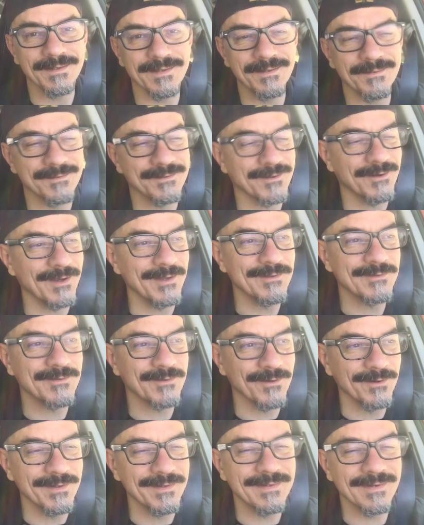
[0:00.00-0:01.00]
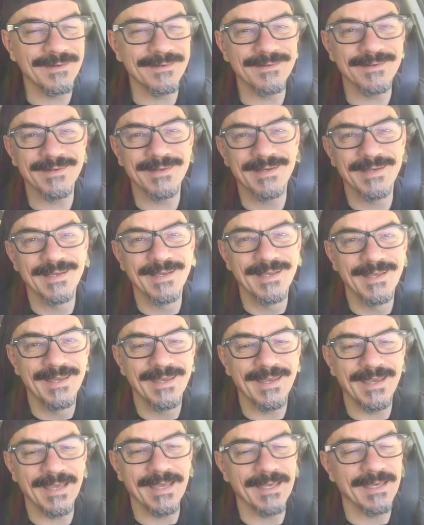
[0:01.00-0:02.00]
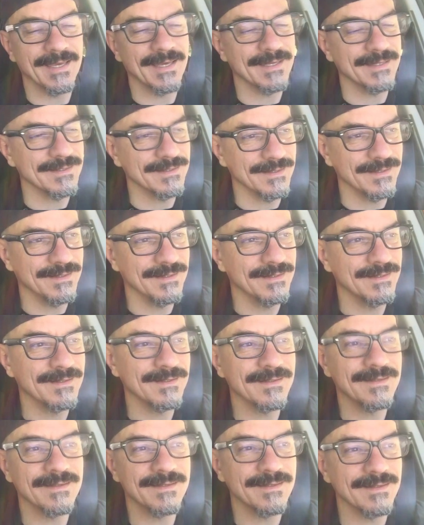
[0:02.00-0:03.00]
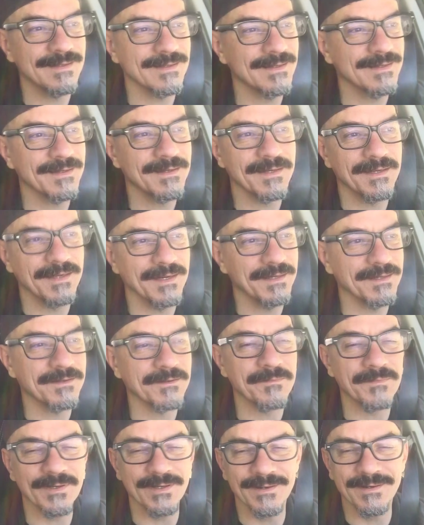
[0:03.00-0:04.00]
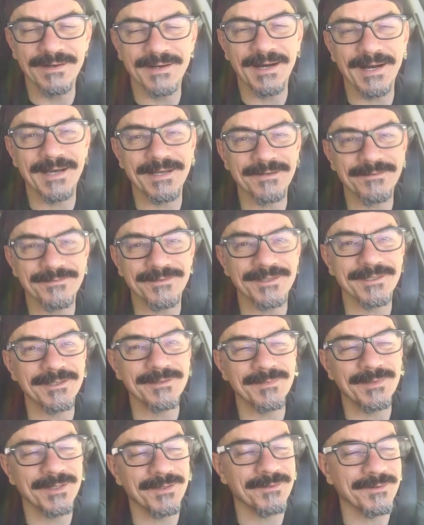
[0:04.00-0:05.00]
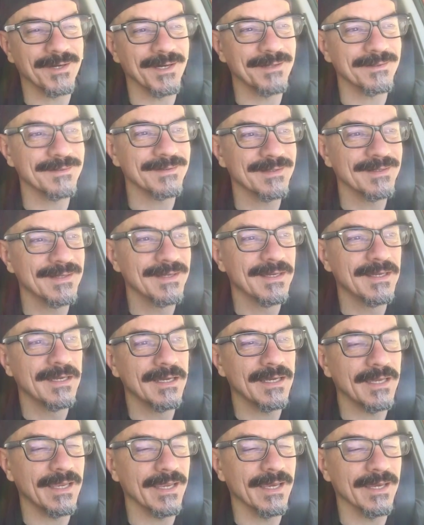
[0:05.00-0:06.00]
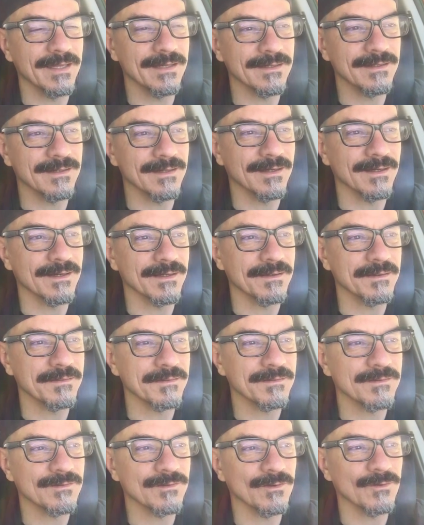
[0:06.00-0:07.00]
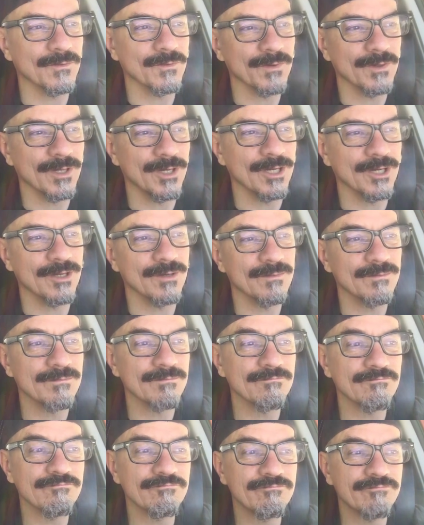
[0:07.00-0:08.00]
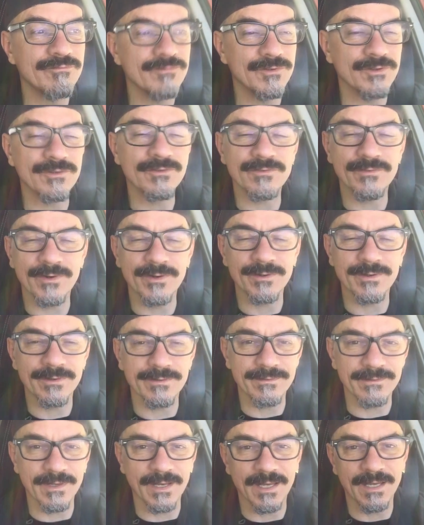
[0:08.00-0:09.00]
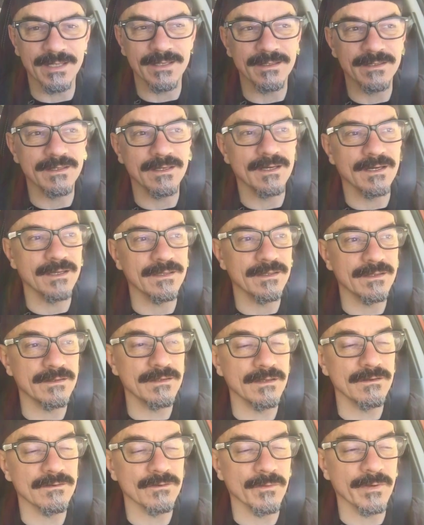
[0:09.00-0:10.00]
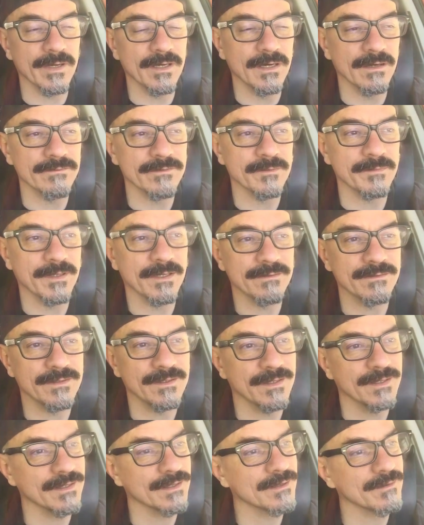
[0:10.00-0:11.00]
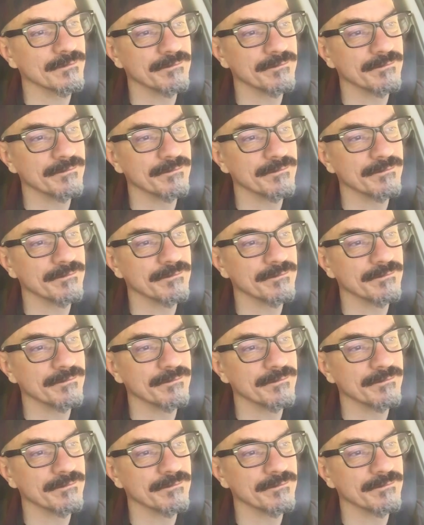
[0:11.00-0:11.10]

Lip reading: he was a great storyteller, and he could be a lot of fun to be around. And so we're gonna just focus on the things that we loved about Doug,